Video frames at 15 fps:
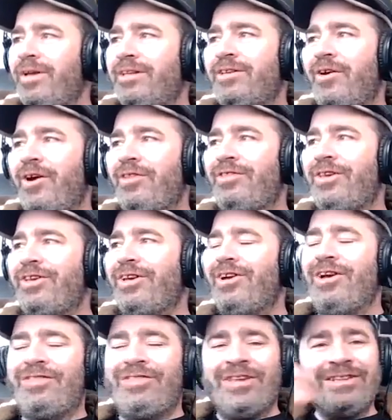so I
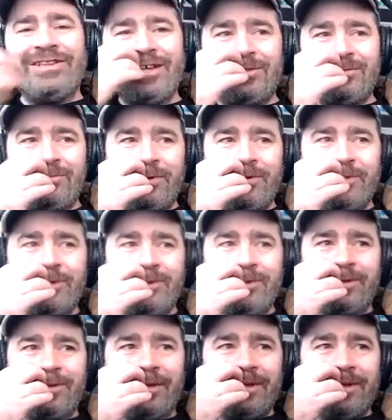think that's what.
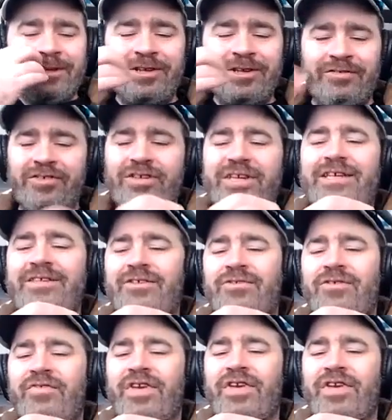So if you need sort of